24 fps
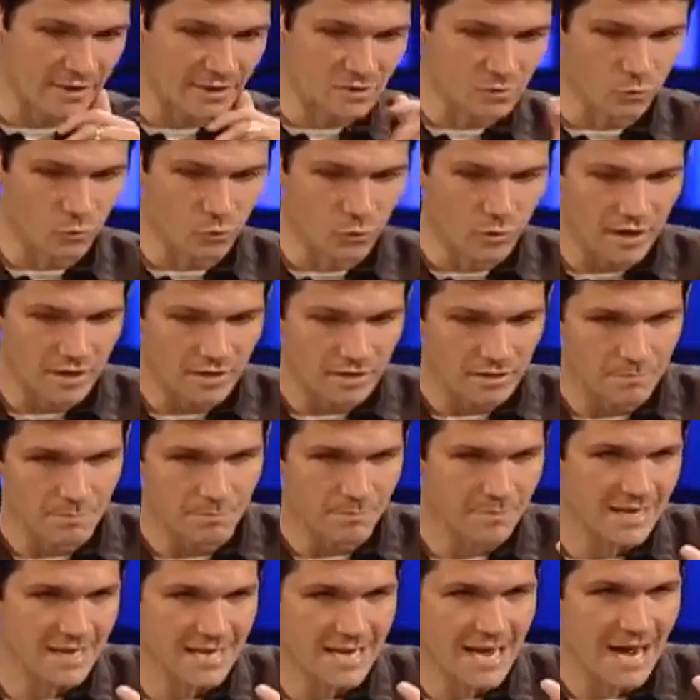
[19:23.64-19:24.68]
this with
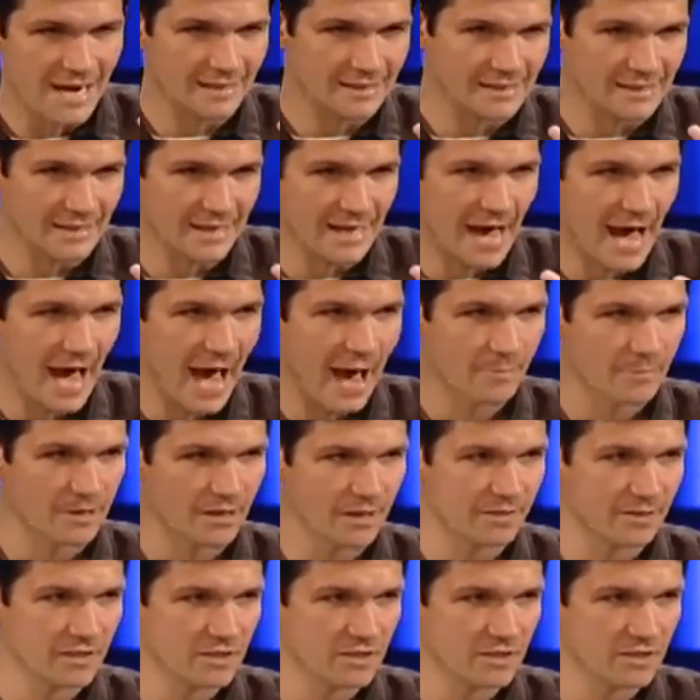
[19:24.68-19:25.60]
me idea happening,